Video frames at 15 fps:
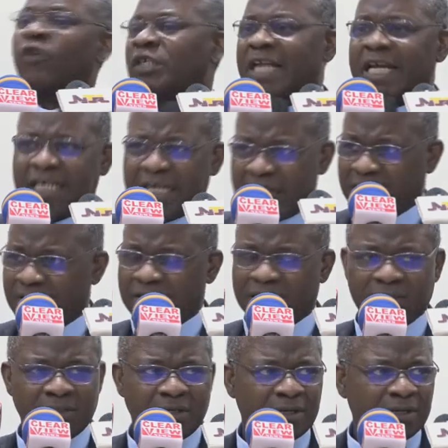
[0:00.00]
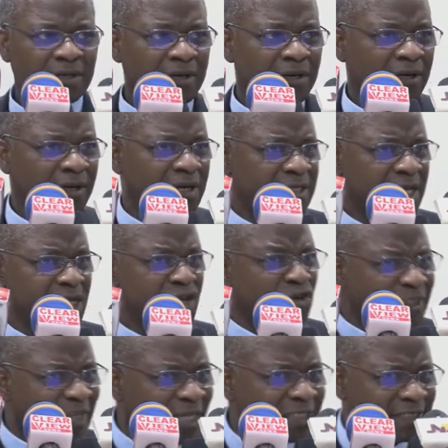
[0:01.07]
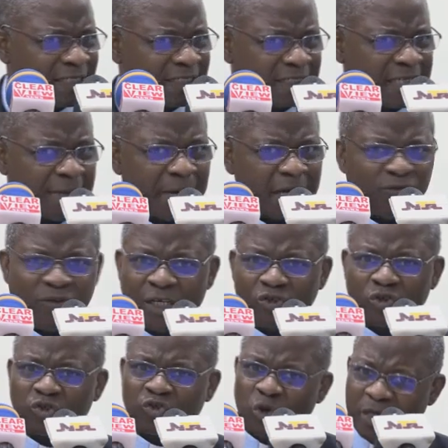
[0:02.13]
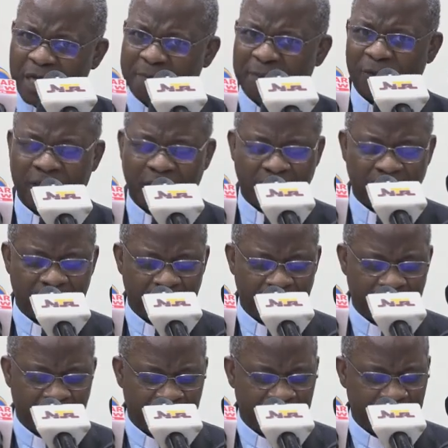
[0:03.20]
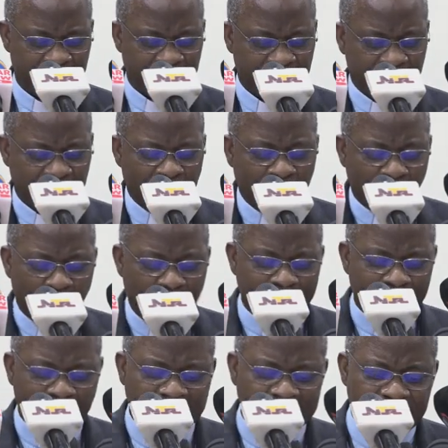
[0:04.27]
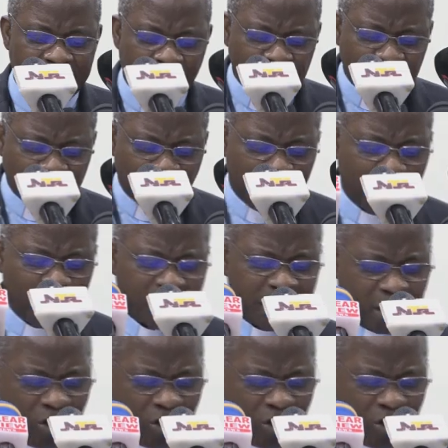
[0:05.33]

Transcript: 10 years. It's a useless system, and we need to throw them away. We must now summon the